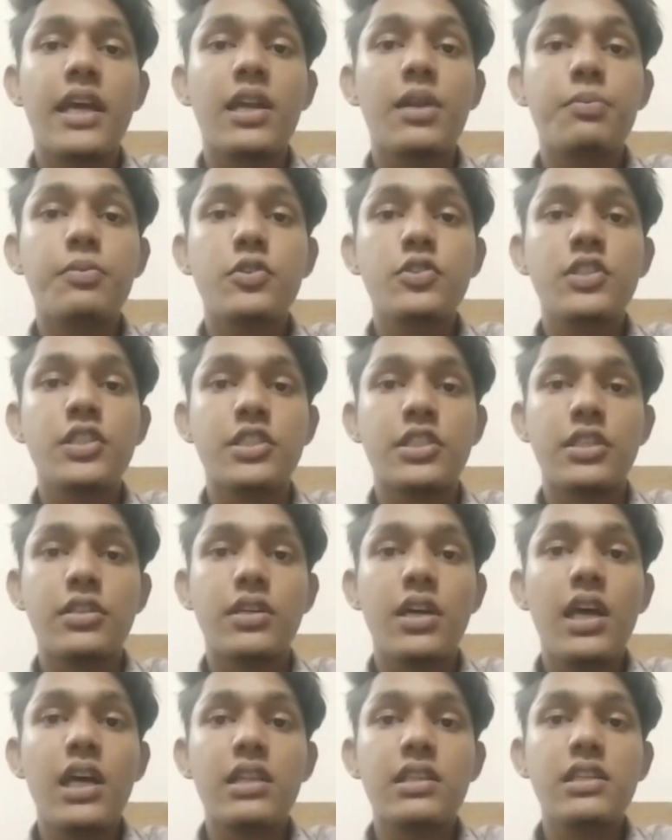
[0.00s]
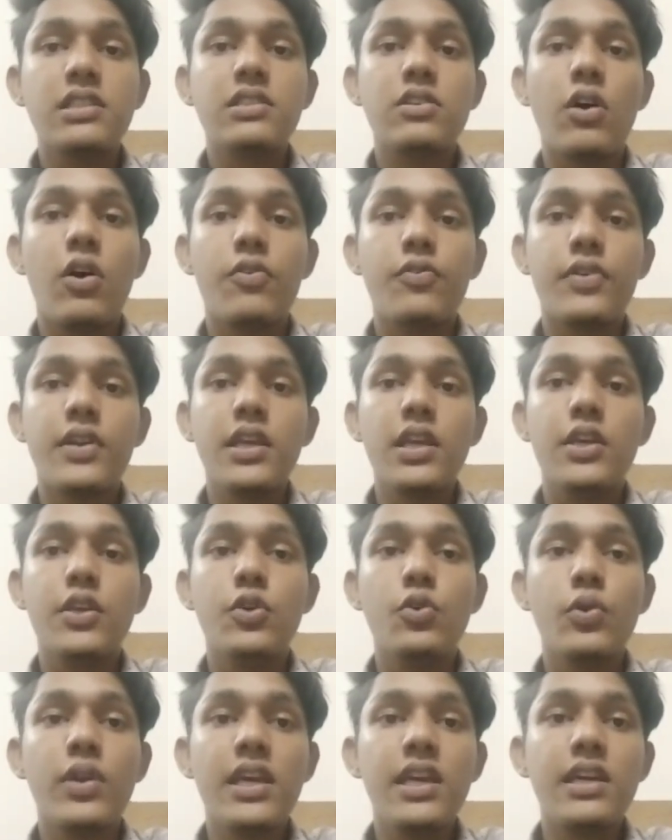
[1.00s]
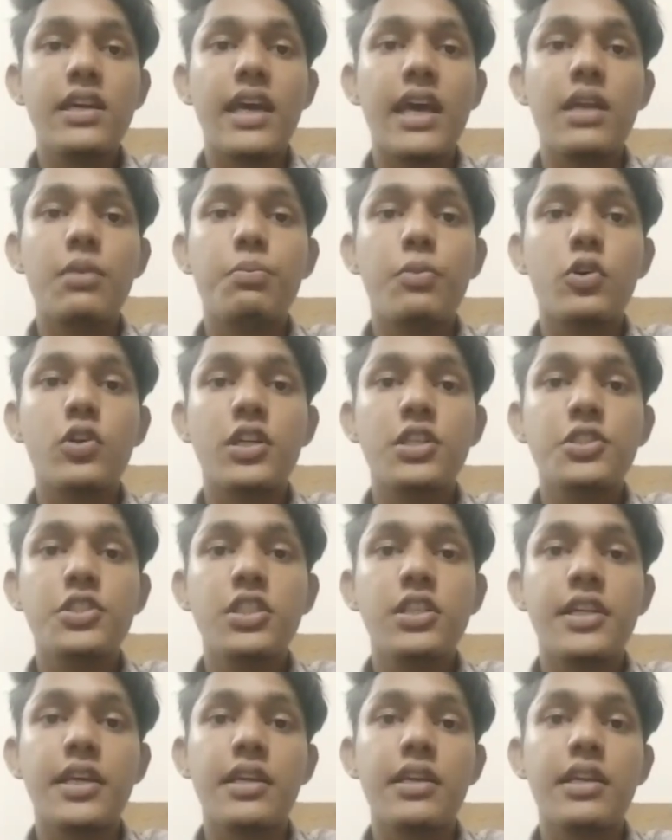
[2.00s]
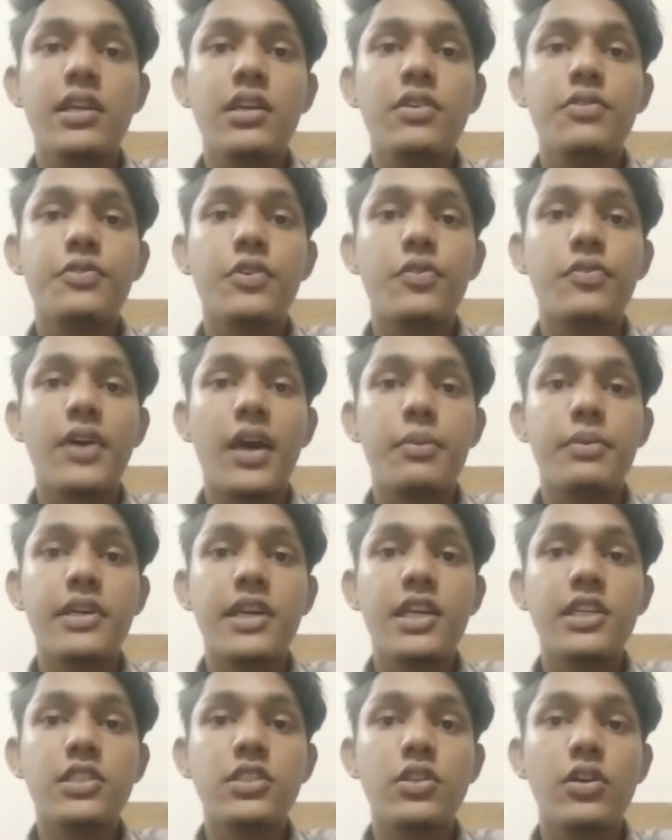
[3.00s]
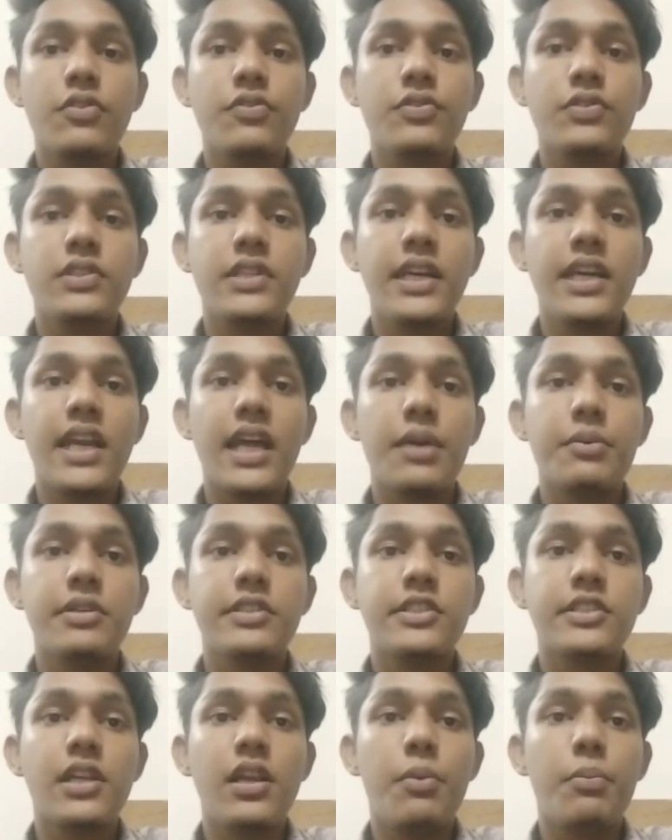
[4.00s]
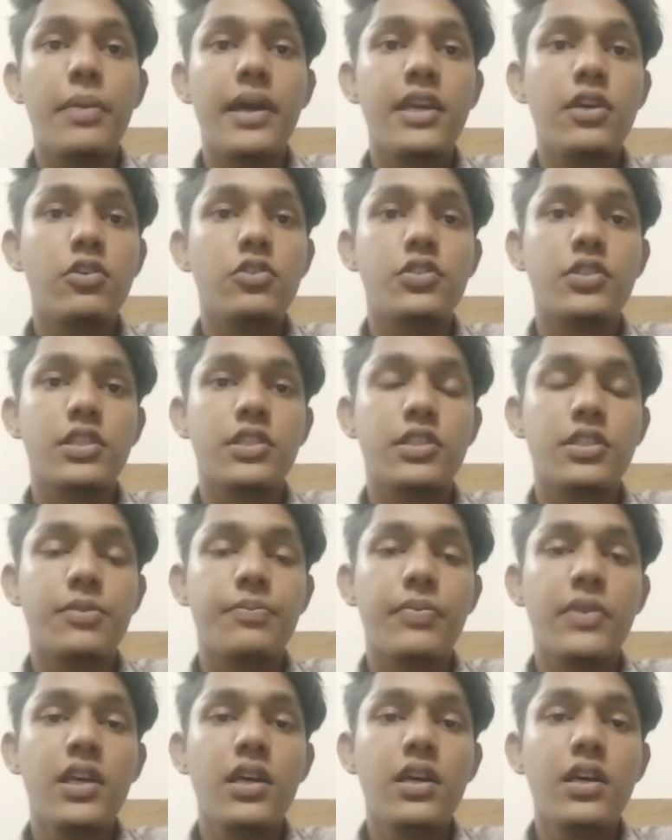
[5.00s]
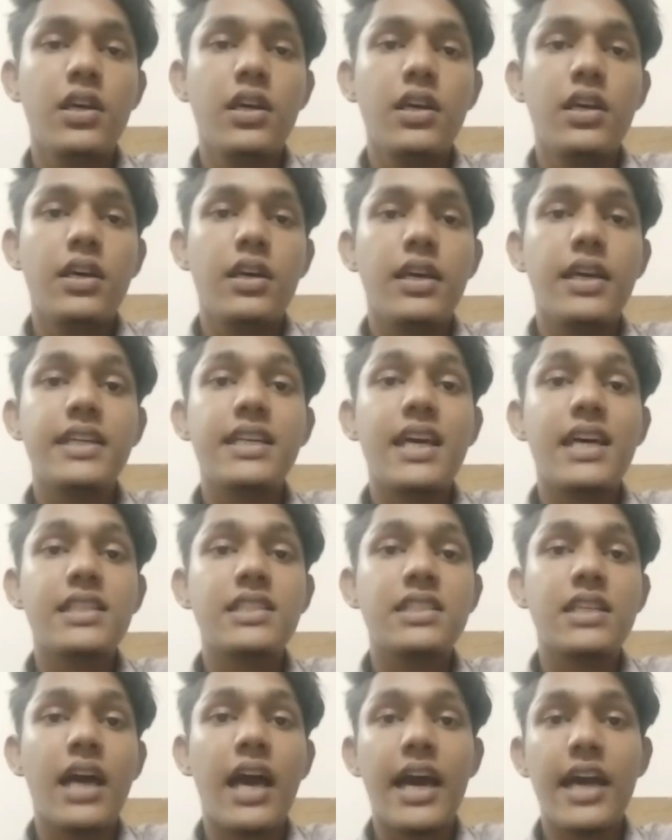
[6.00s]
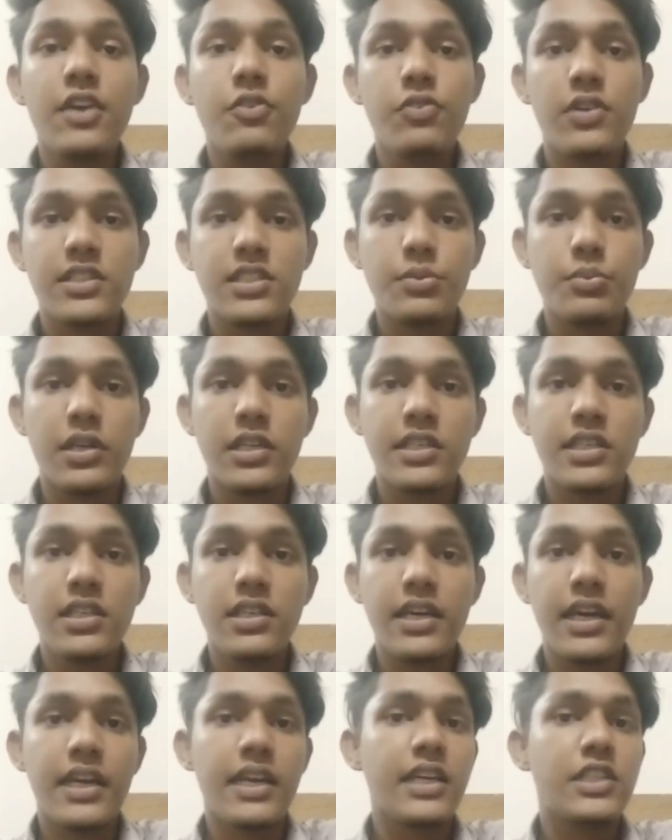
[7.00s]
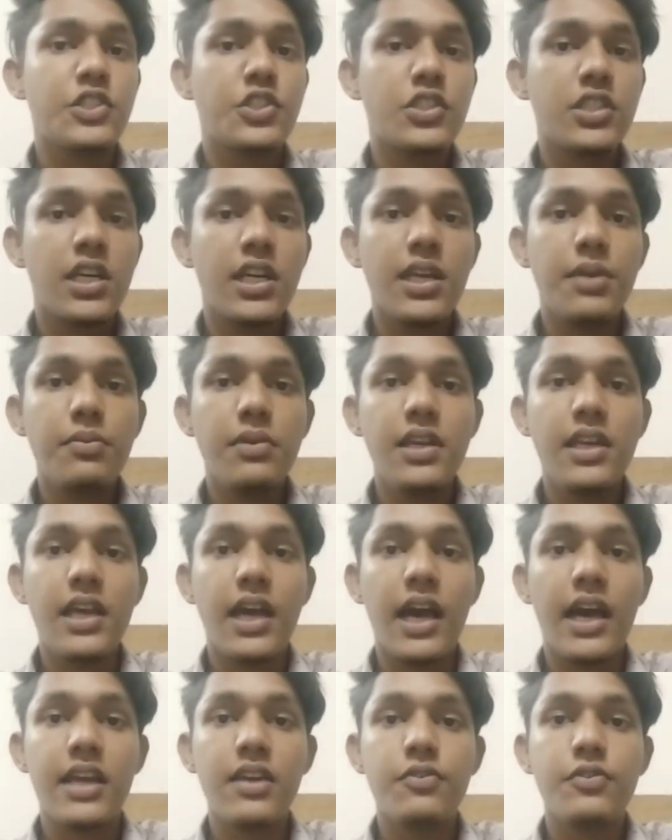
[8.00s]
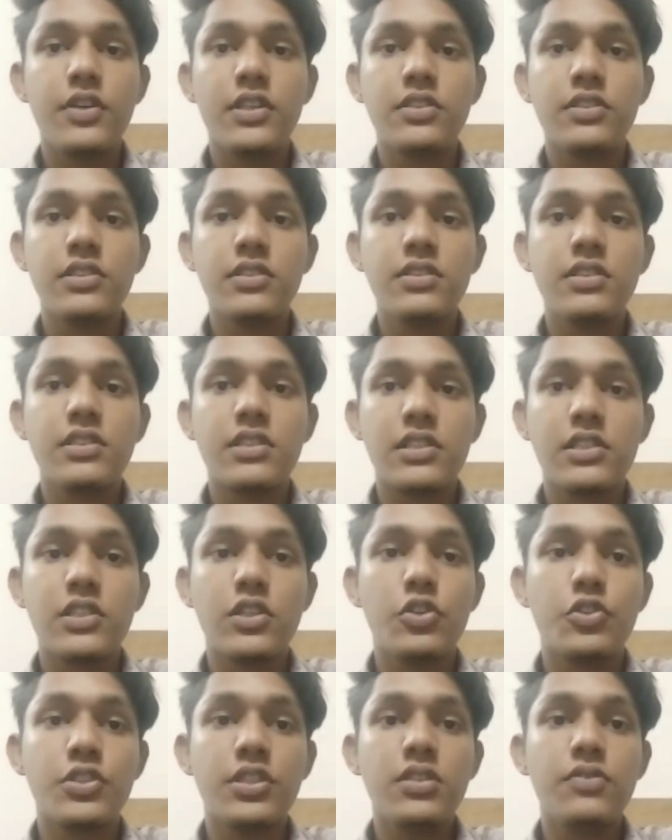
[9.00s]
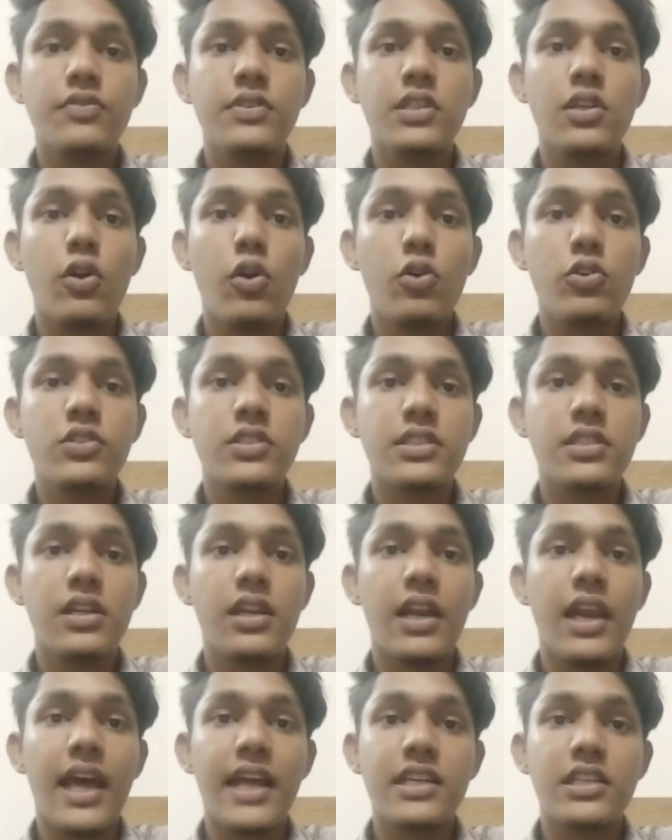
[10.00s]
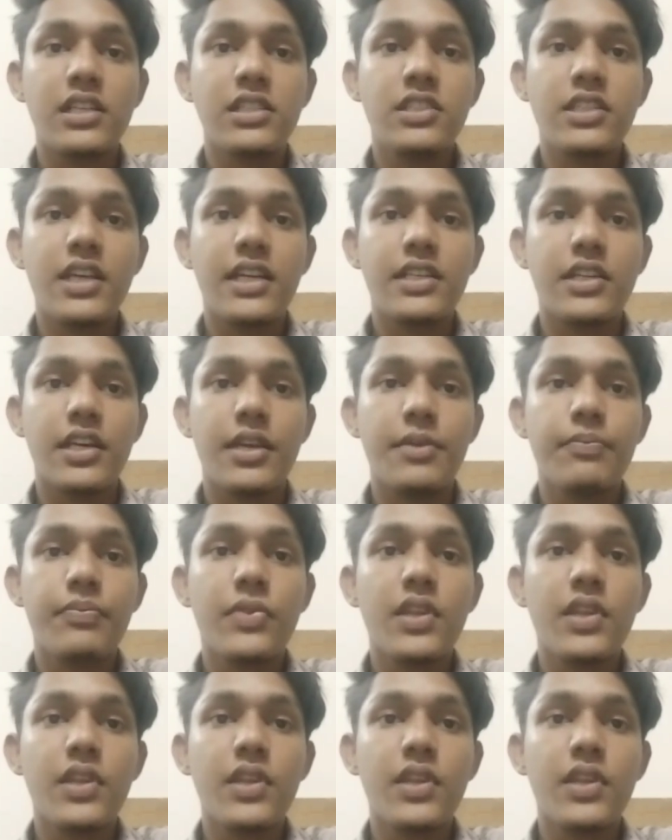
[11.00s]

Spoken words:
and deposition, thus offering unique and potential technique for fabrication of three-dimensional microstructure. It has high flexibility and extremely high features resolution with low lateral scattering.